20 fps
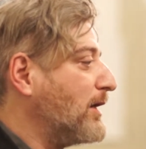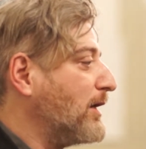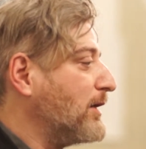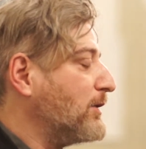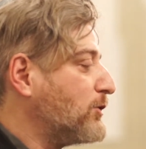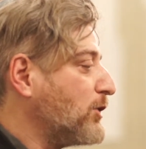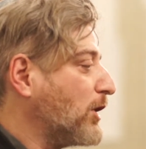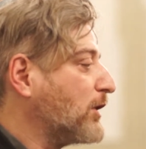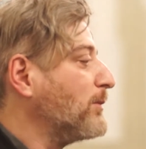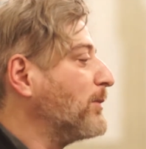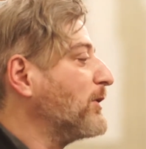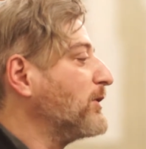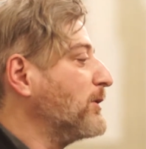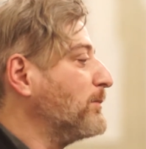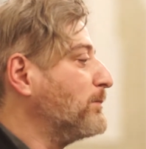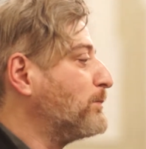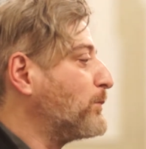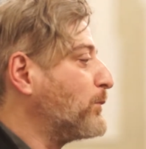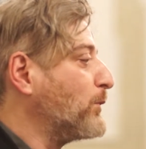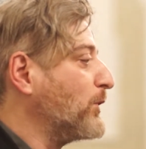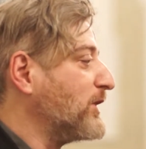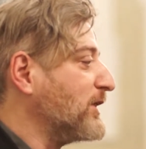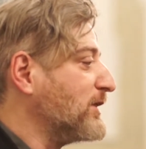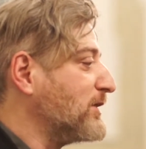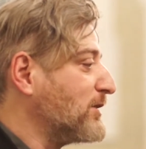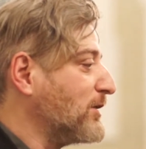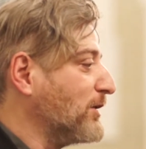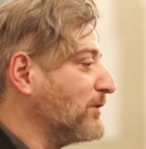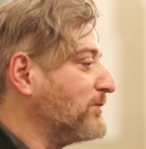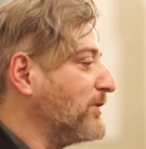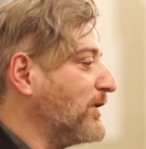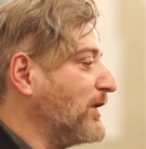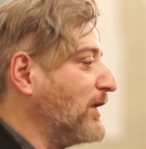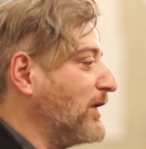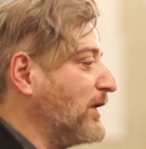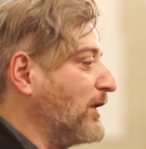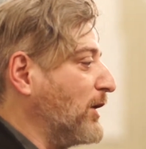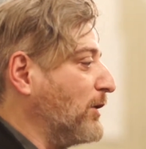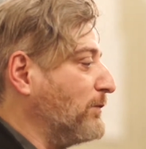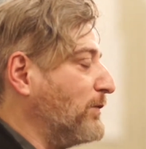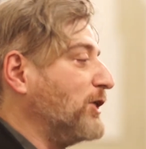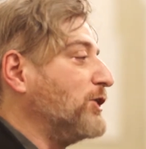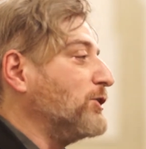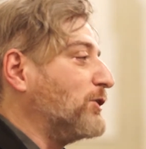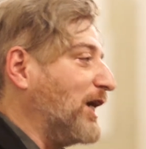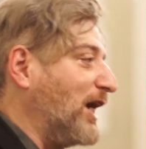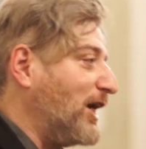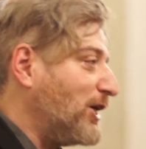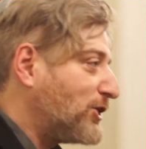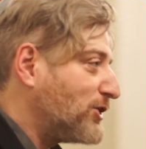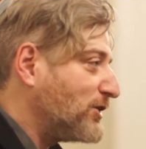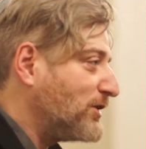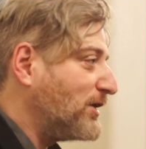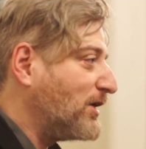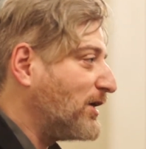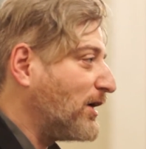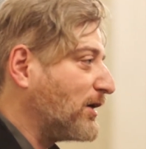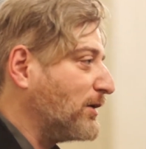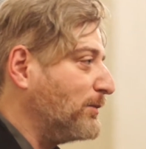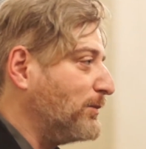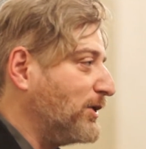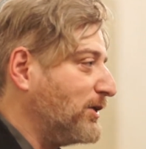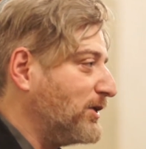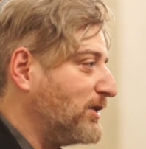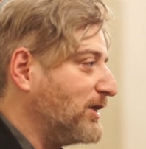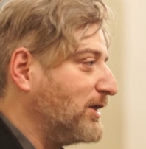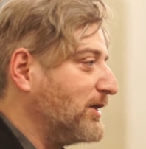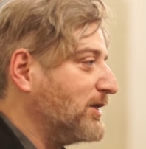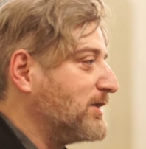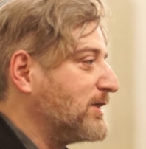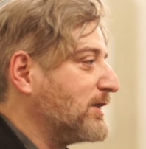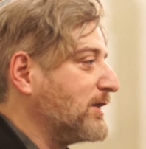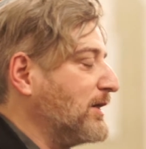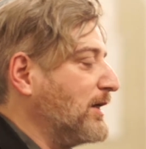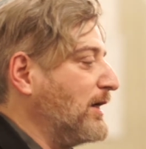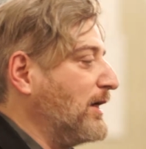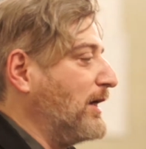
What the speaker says: you talked about the importance of education in our communities